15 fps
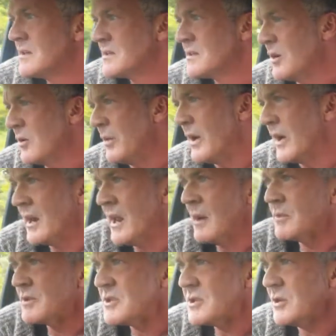So being
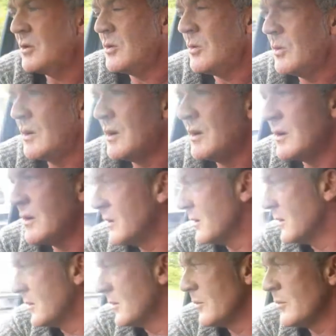able
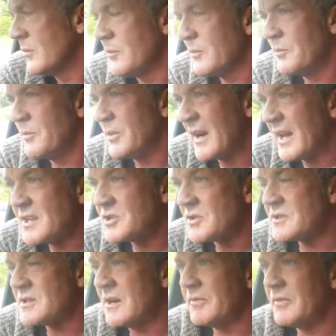to place
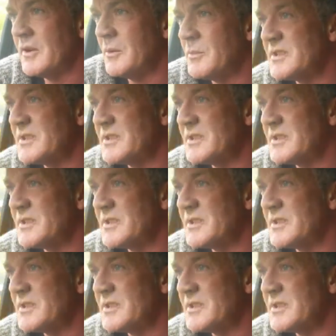yourself in a